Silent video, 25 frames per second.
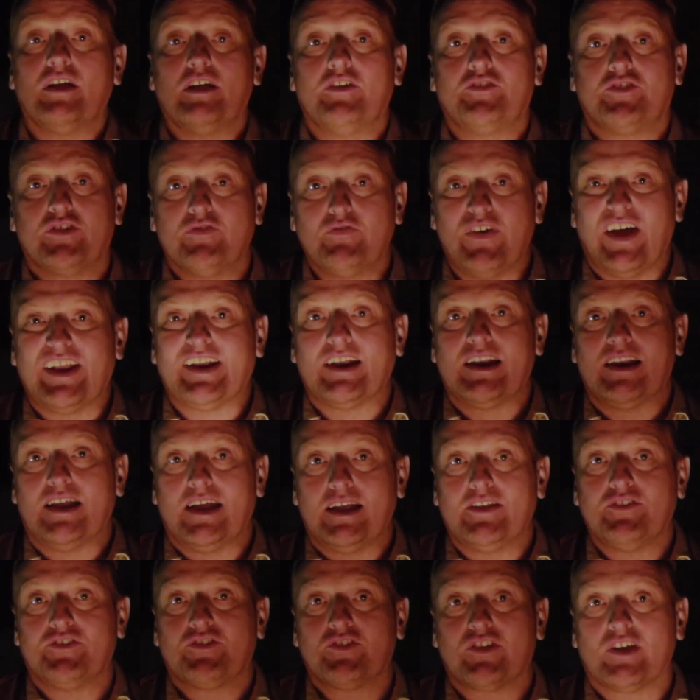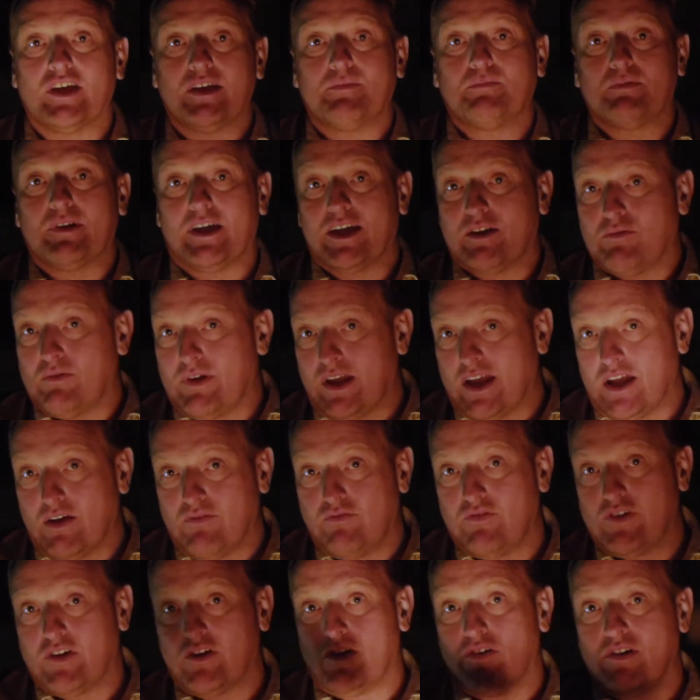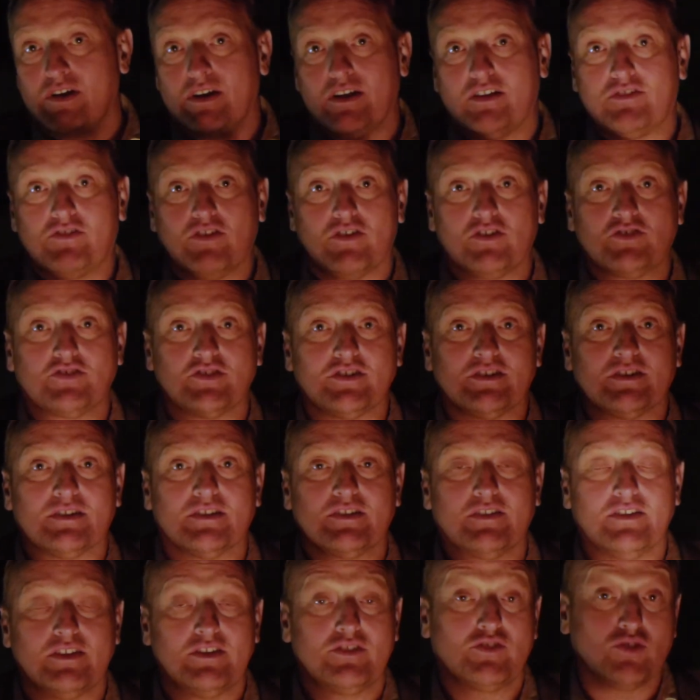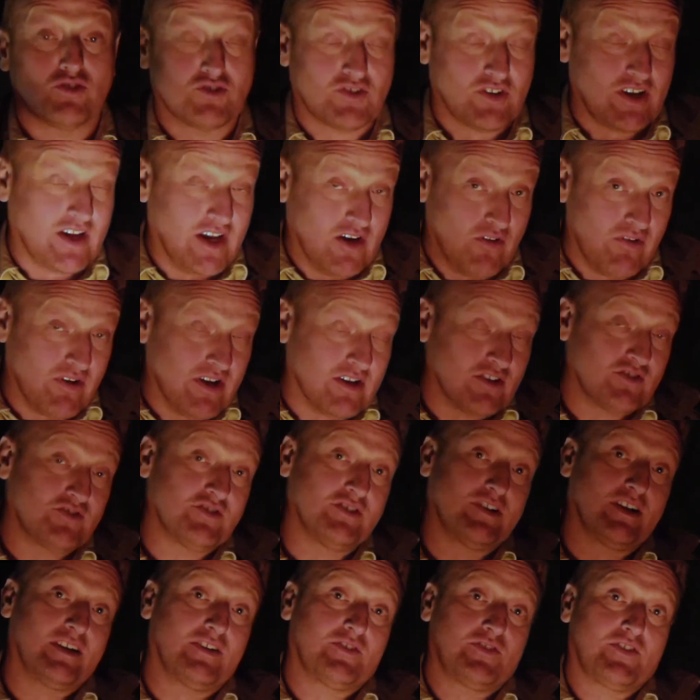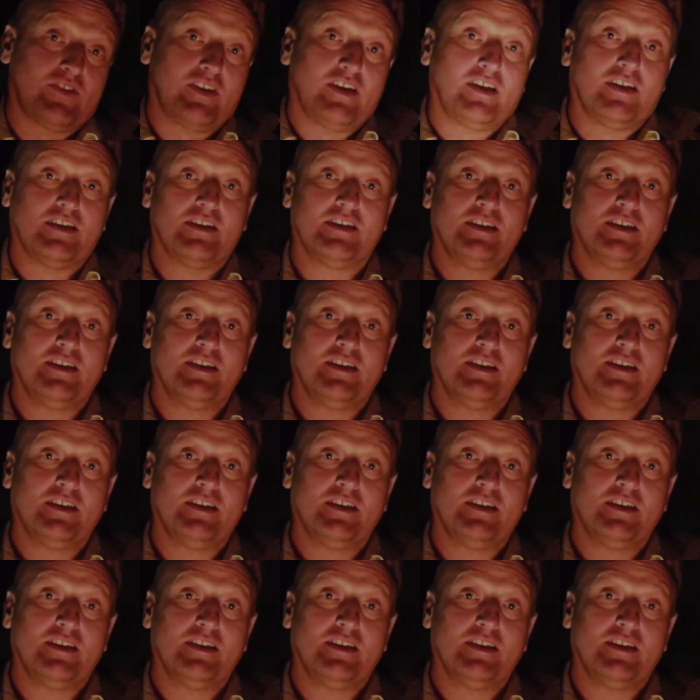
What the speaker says: a savanna landscape like we have here in Etosha, in the Etosha area, should I say.